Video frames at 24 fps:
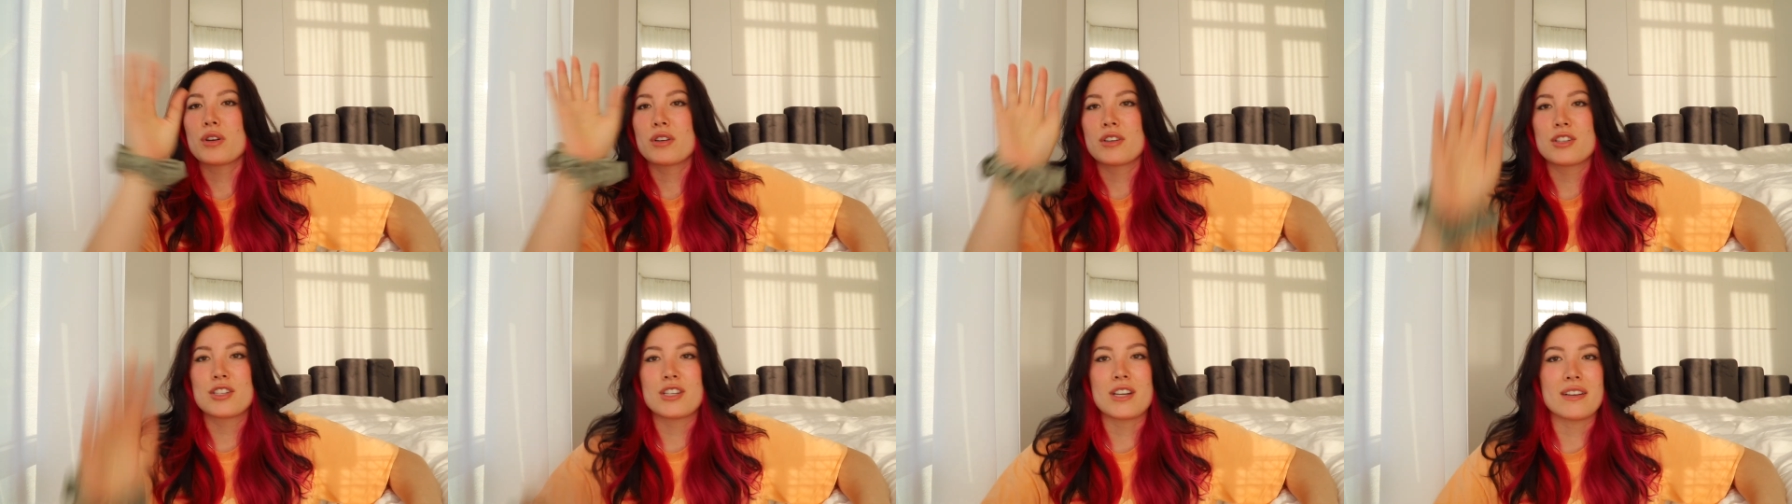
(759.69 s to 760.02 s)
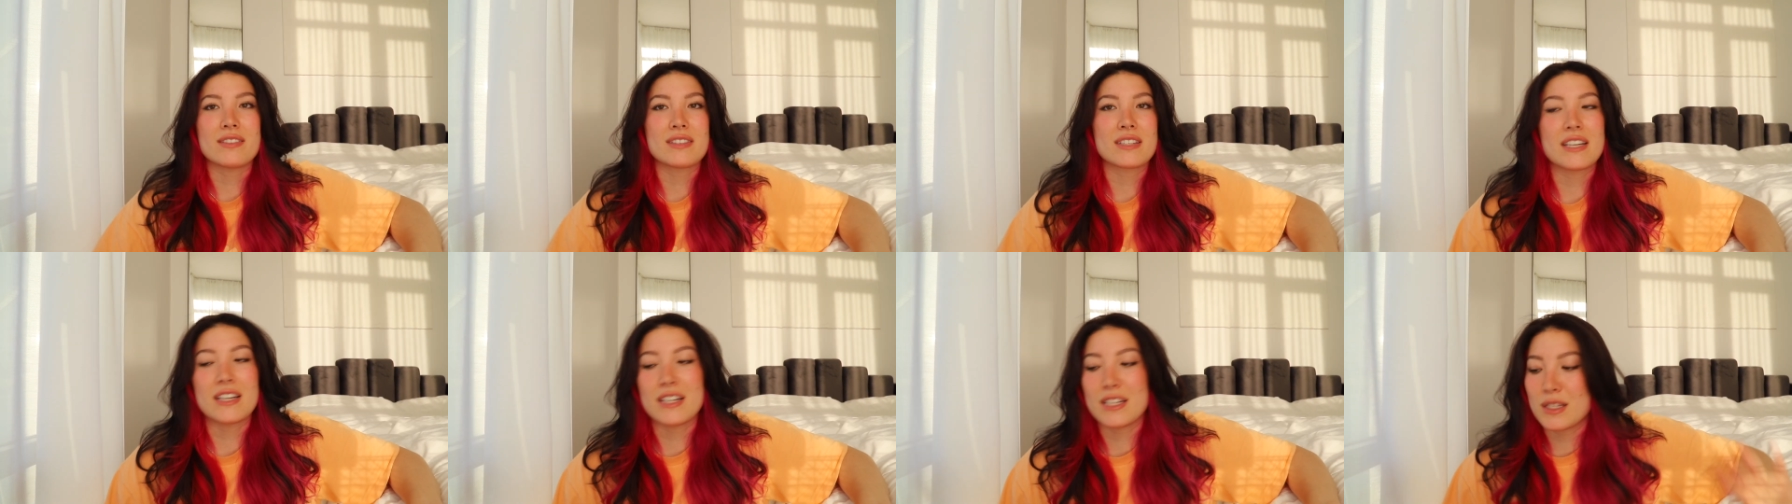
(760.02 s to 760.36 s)

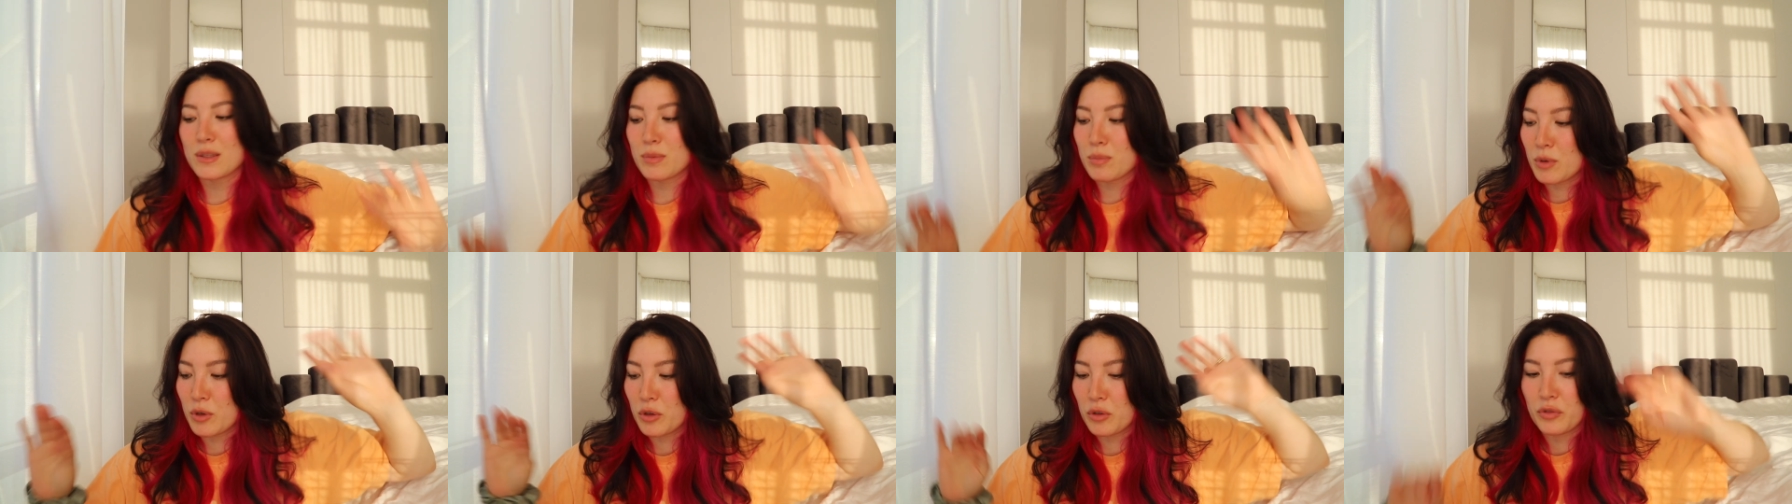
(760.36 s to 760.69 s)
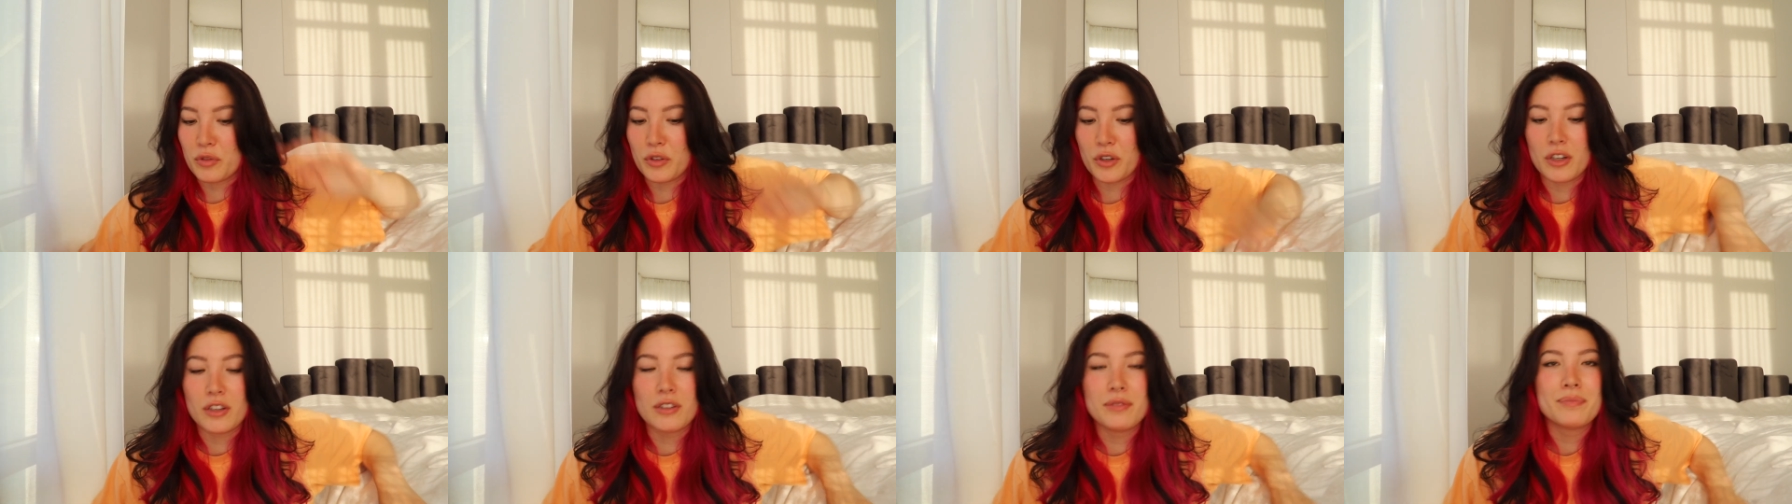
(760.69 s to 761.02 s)
Chef's kiss,
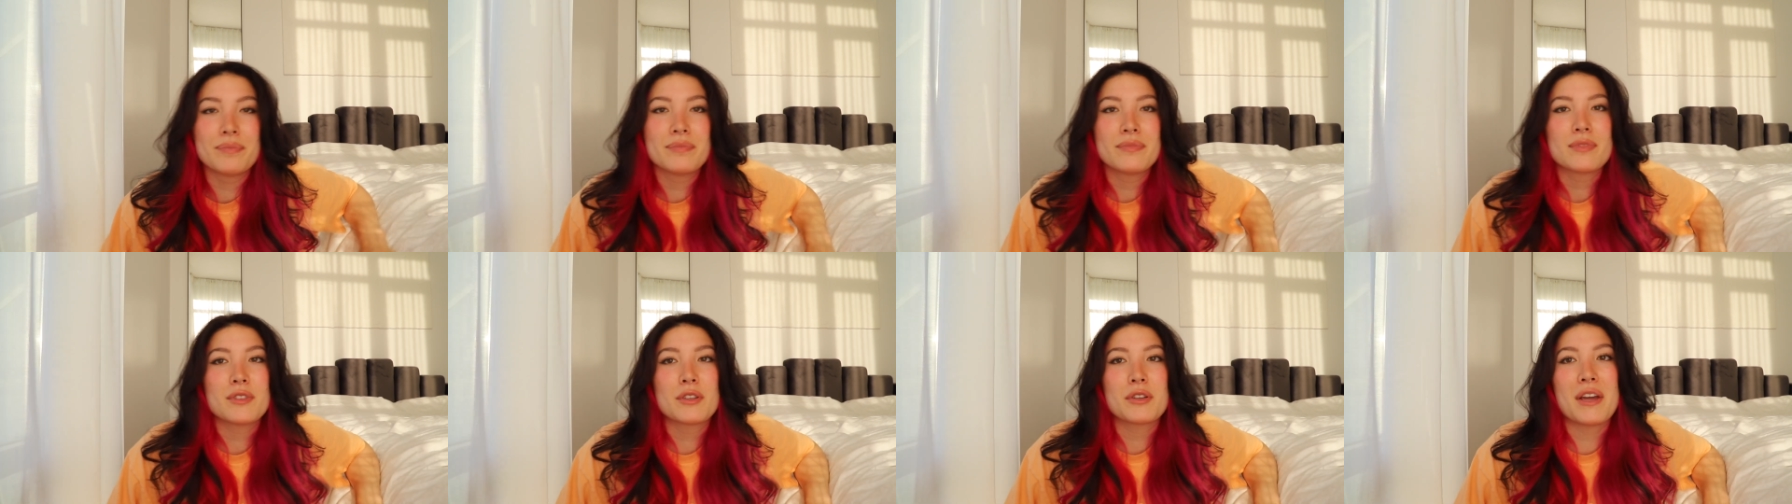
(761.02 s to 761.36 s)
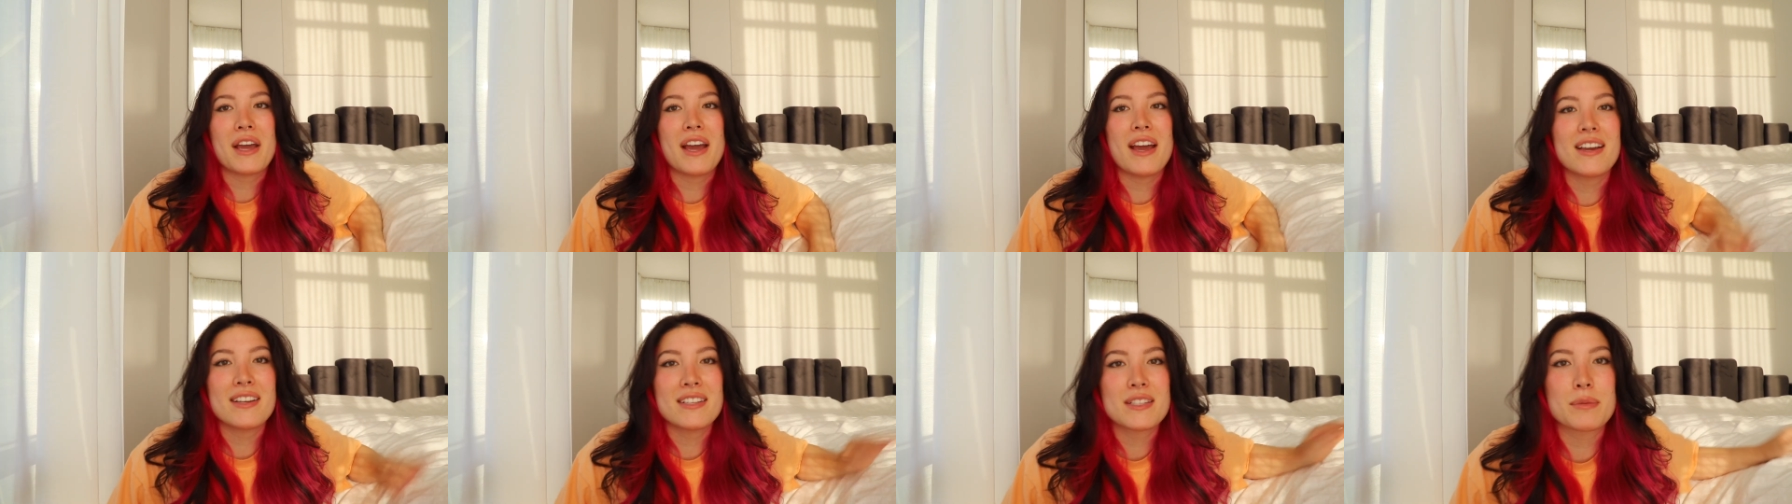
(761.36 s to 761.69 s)
beautiful.
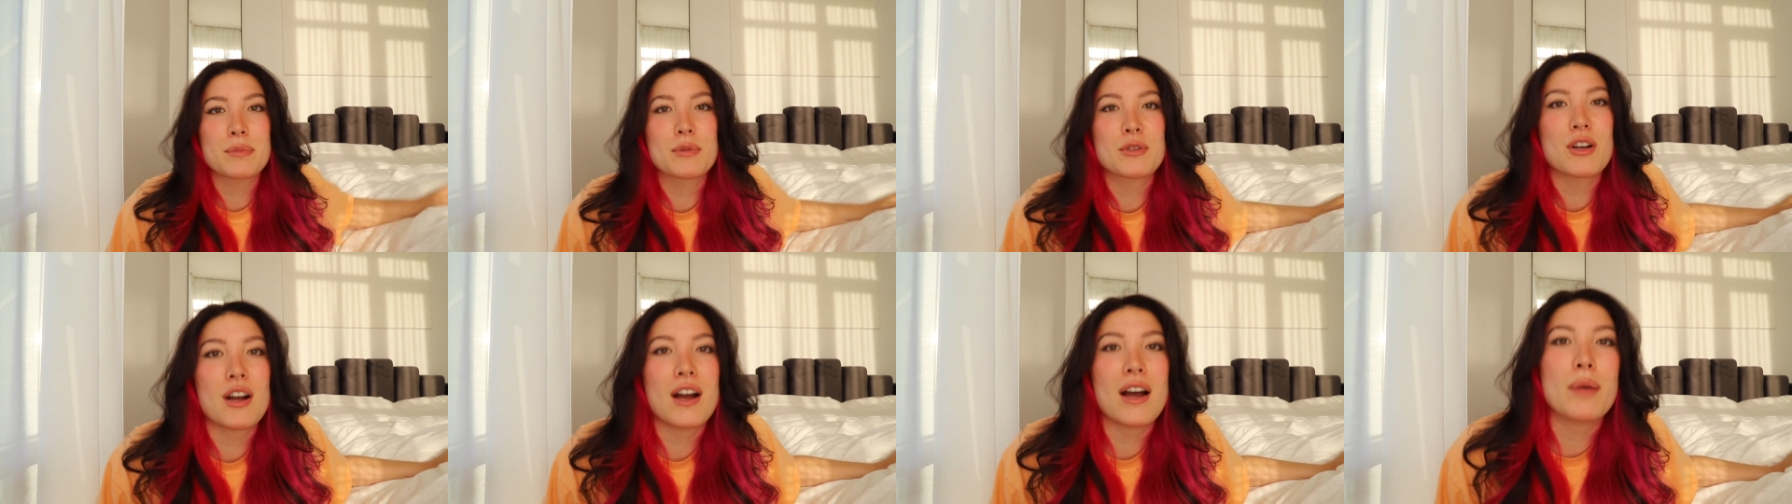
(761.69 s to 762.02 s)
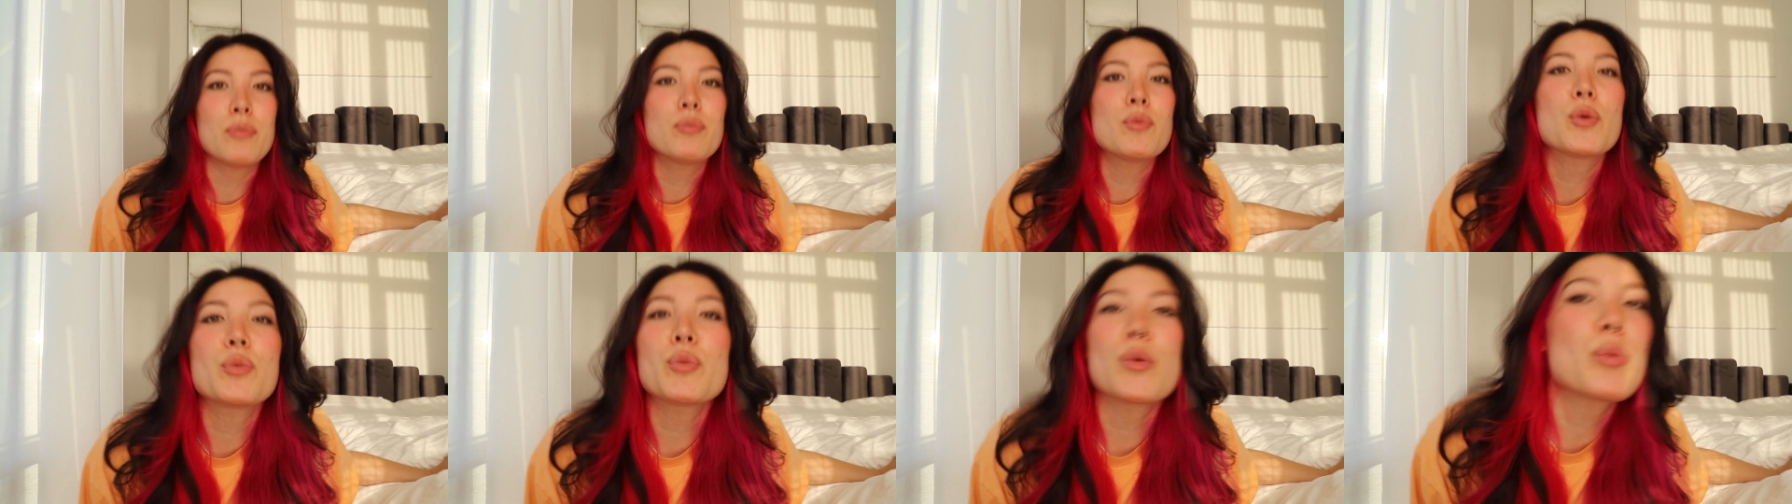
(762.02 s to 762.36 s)
Okay,
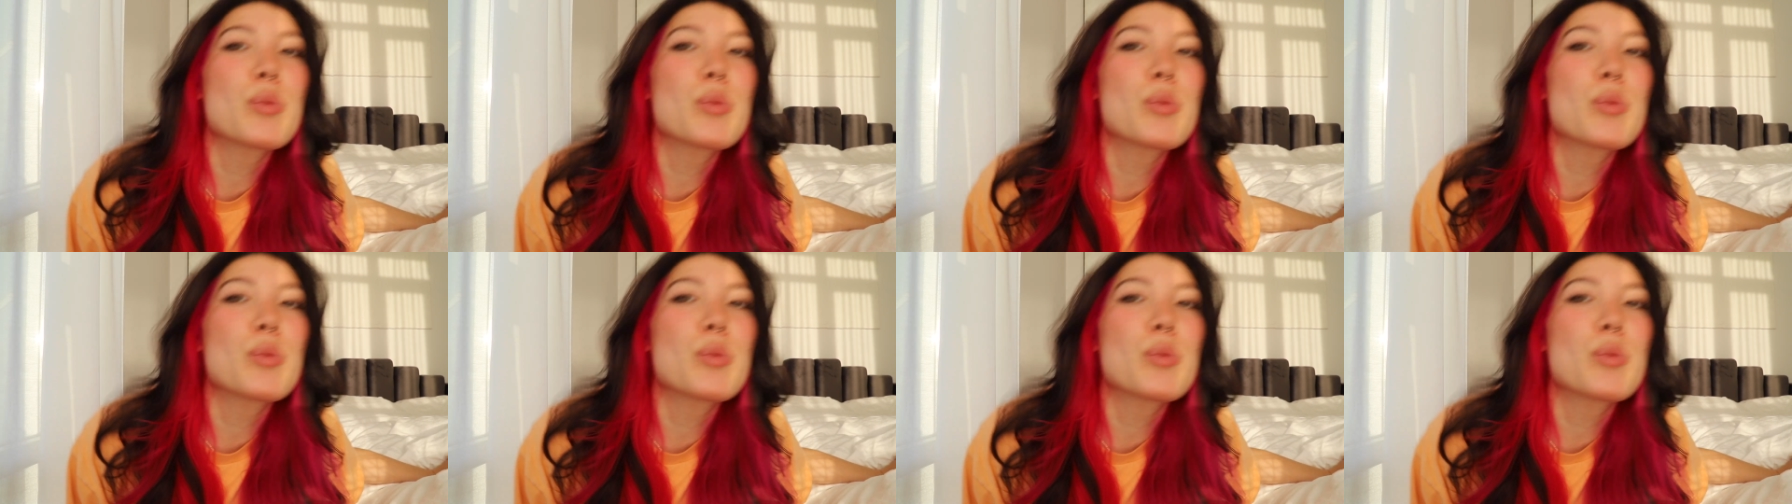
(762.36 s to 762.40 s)
subscribe.